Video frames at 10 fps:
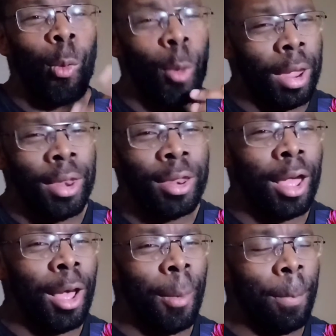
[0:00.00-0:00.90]
when
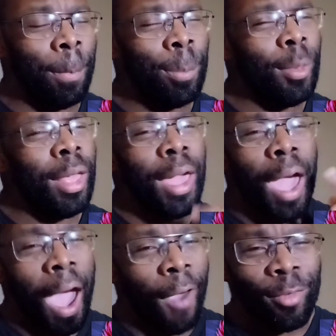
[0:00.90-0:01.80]
um
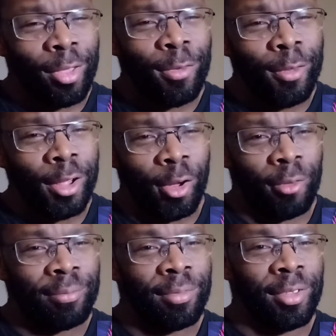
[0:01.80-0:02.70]
after this video.